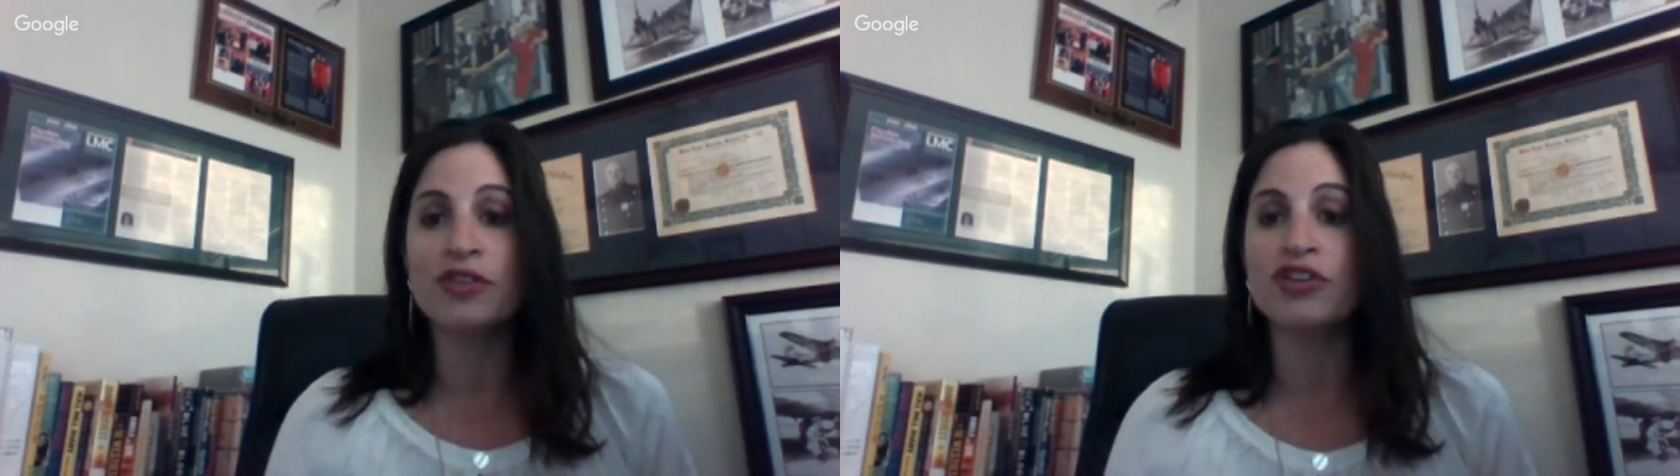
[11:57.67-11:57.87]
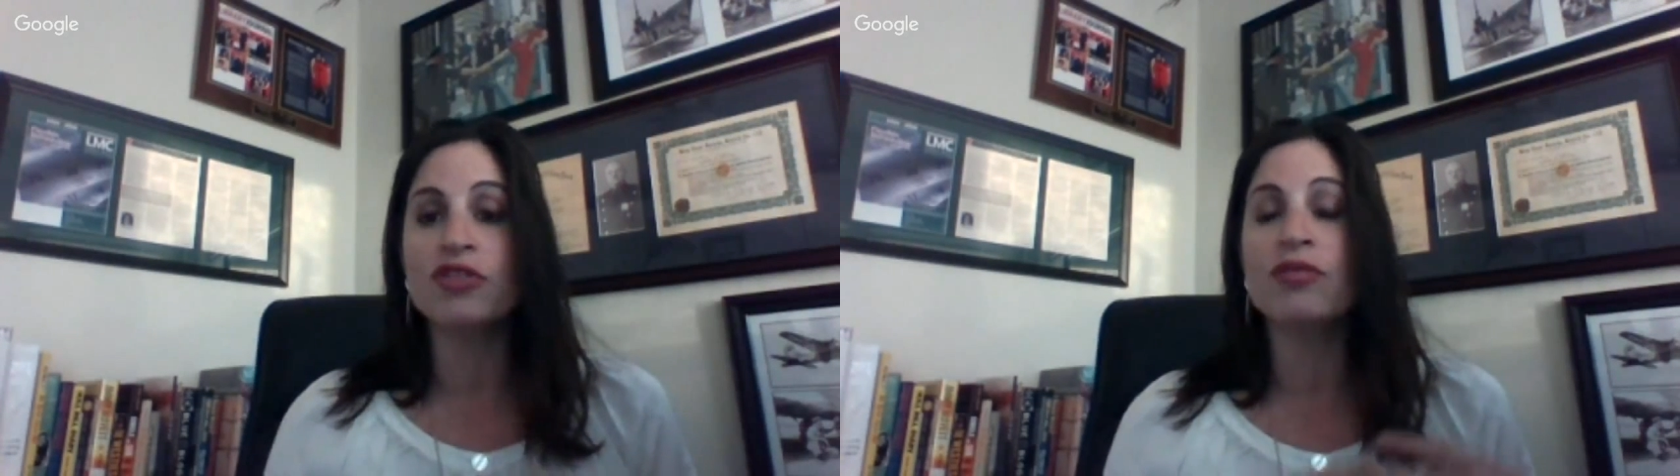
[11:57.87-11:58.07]

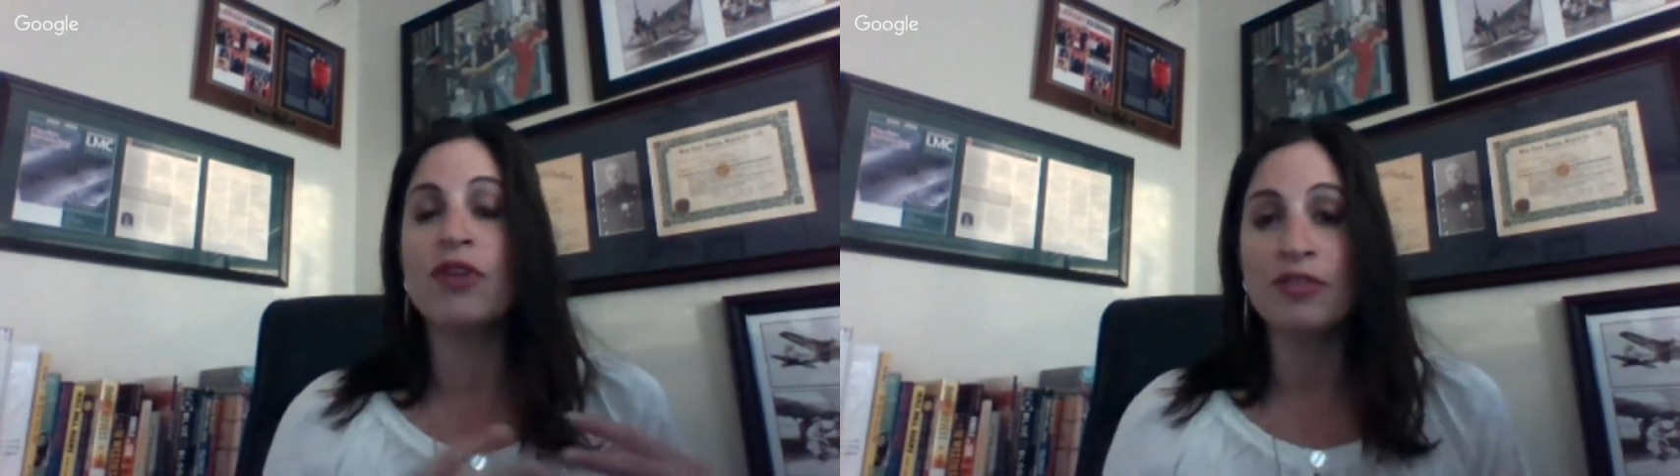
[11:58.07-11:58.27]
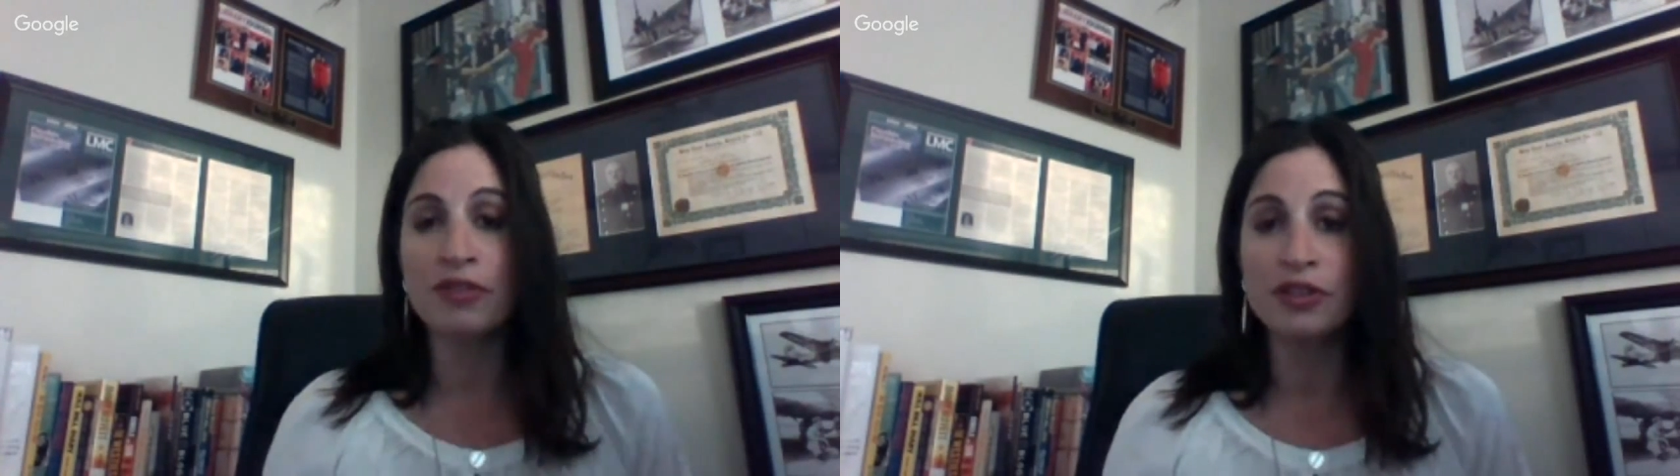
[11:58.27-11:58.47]
century
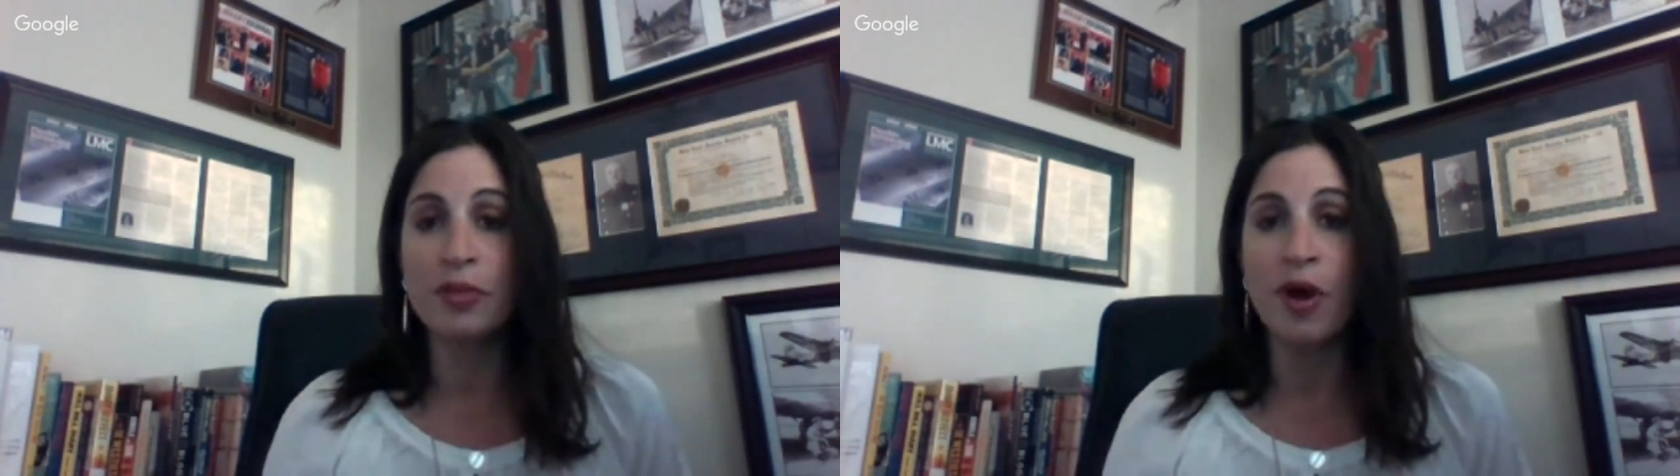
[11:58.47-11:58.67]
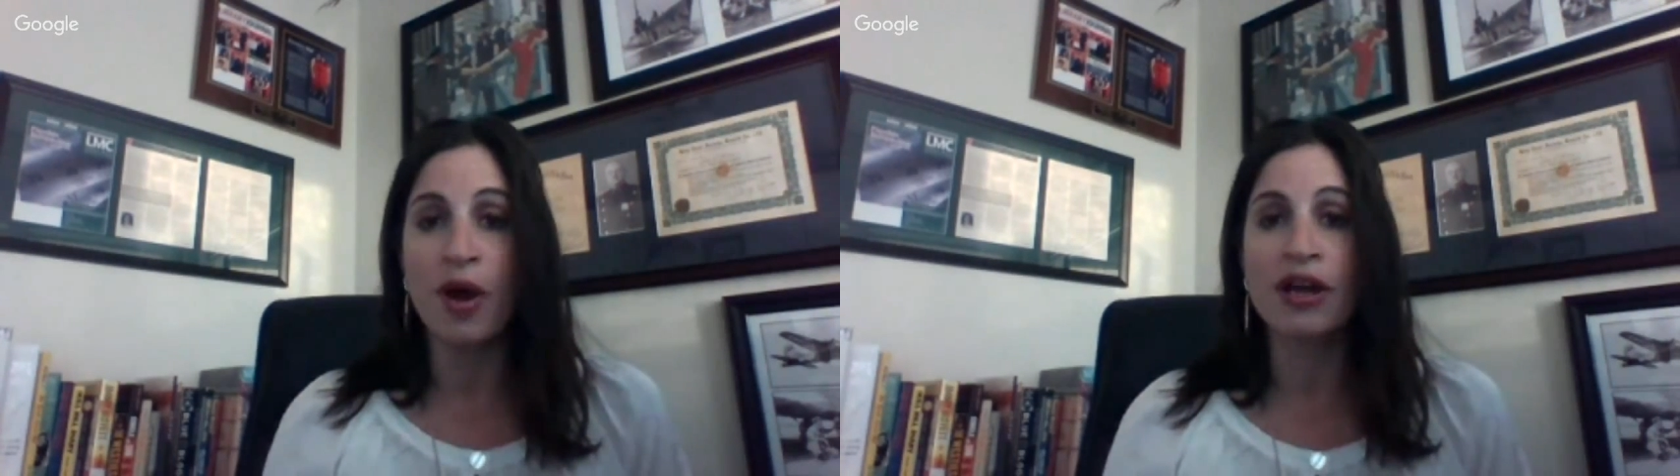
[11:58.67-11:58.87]
reference
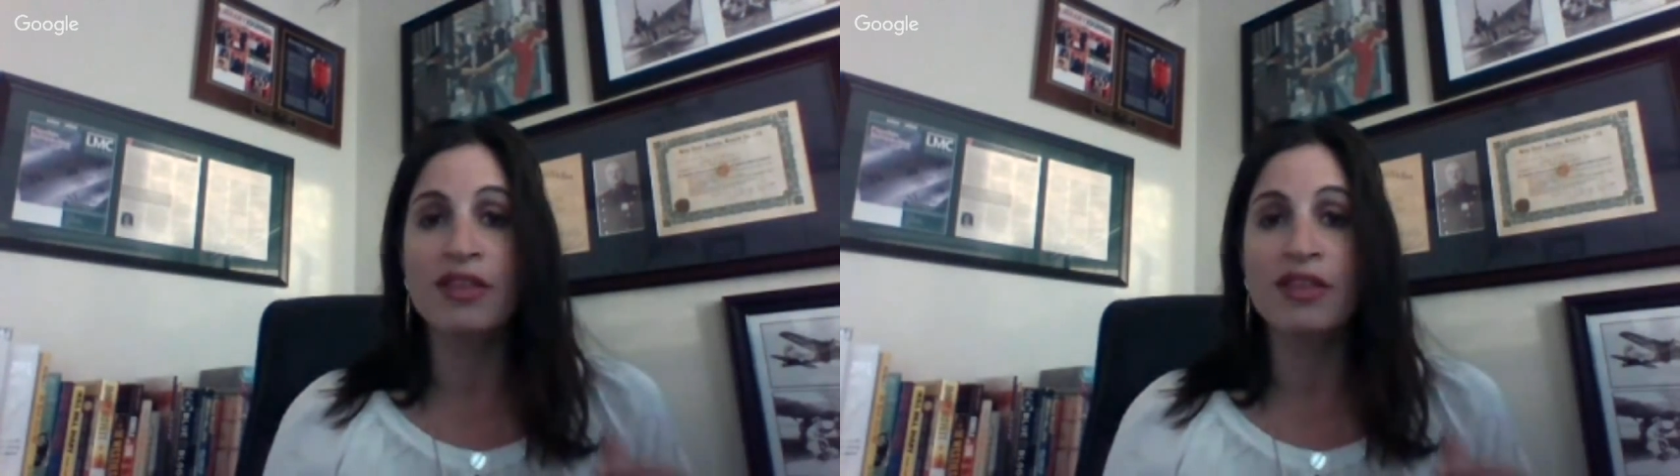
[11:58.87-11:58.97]
bar,